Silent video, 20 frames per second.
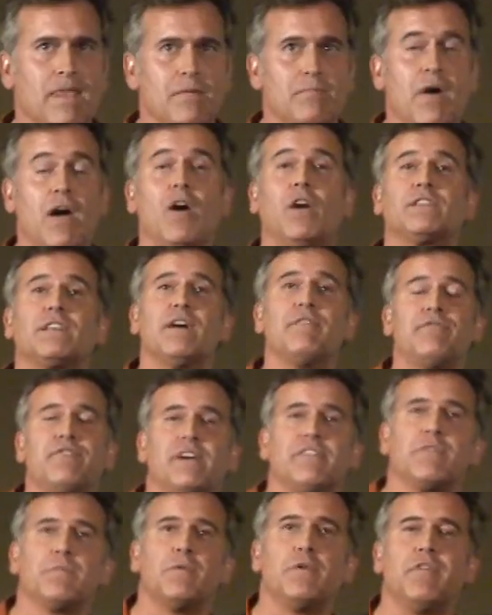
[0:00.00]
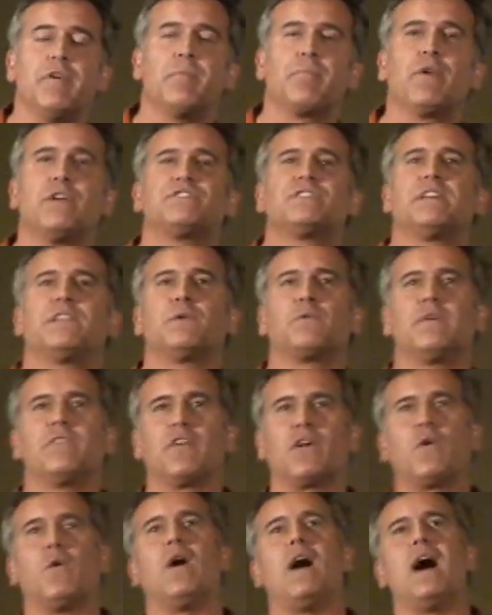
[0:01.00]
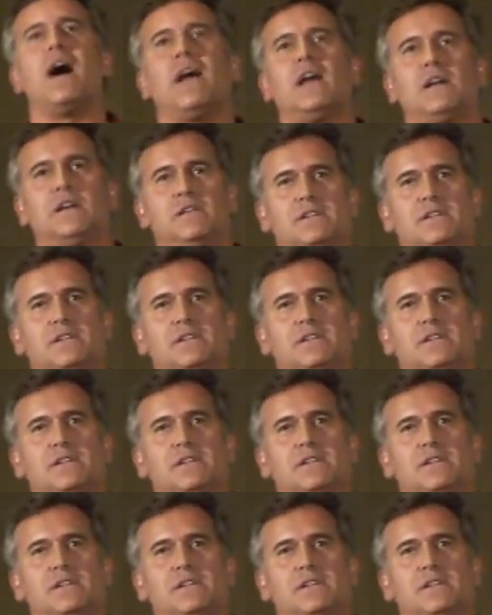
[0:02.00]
My all-time favorite movie, Bridge on the River Kwai.